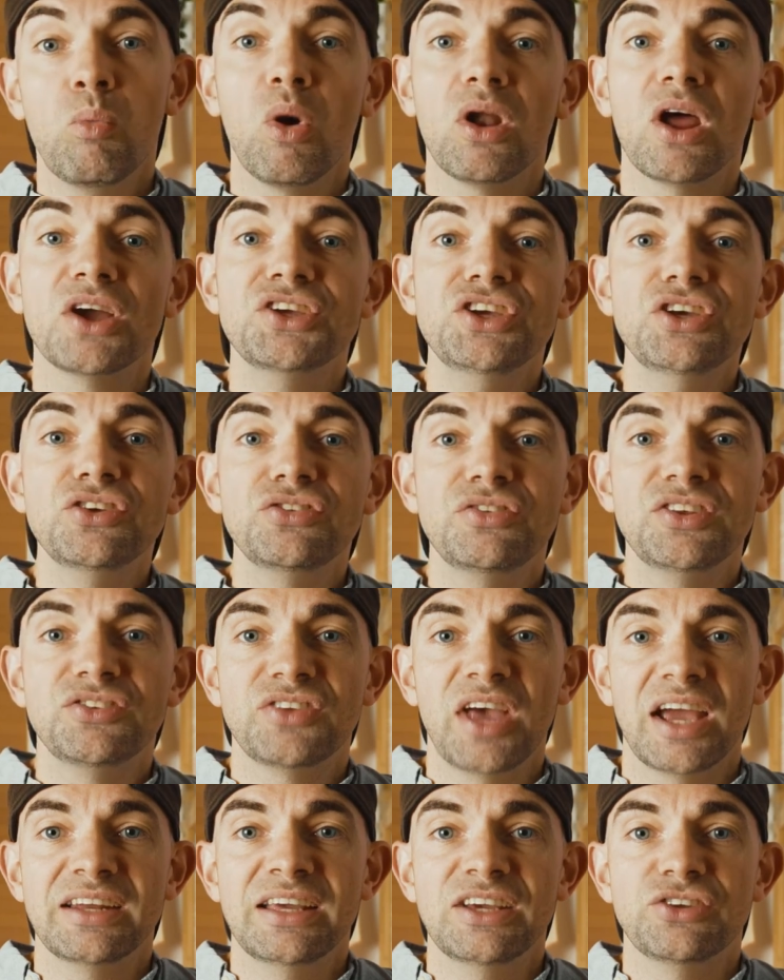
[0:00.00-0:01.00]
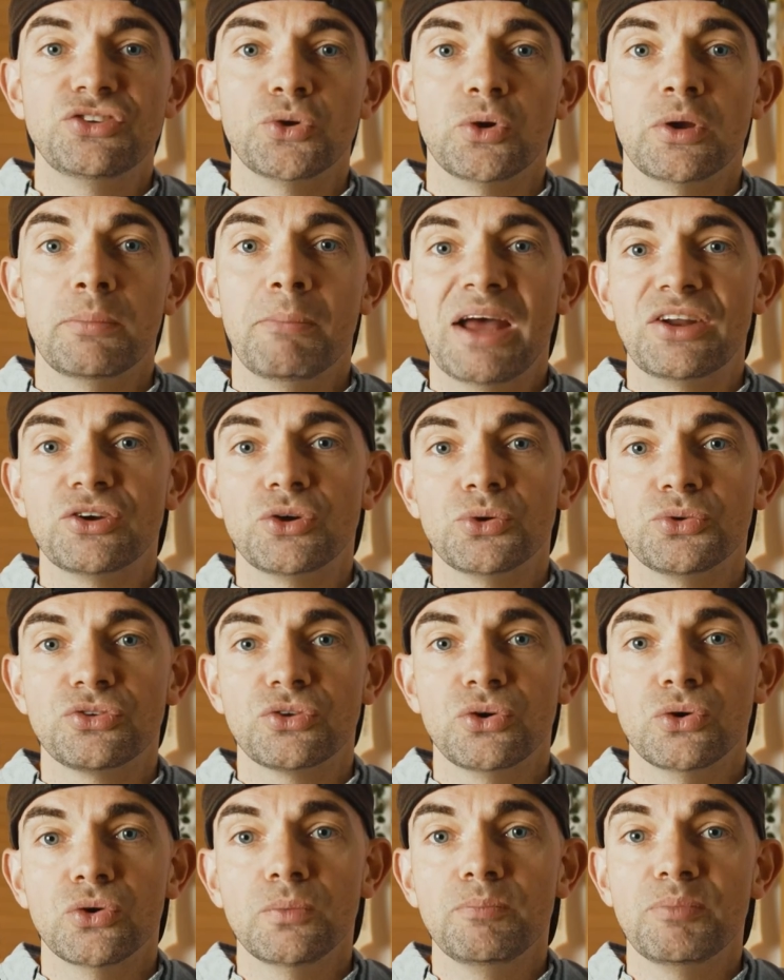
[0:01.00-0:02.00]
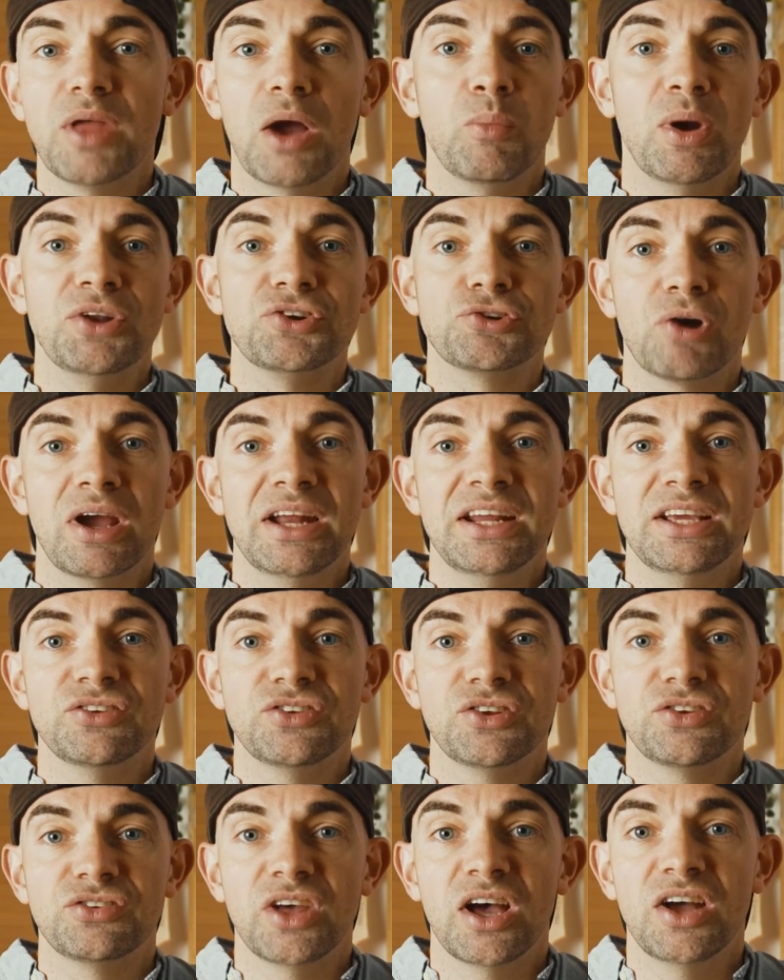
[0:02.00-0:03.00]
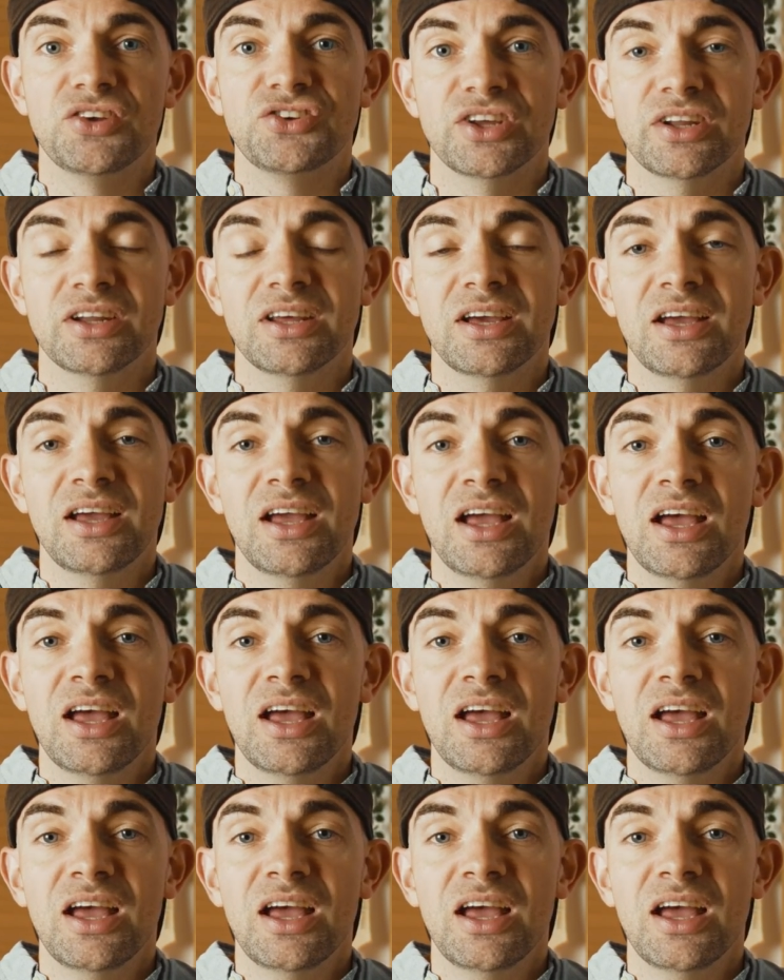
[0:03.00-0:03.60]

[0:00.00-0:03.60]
While I used these techniques during medical school and when training as a surgeon,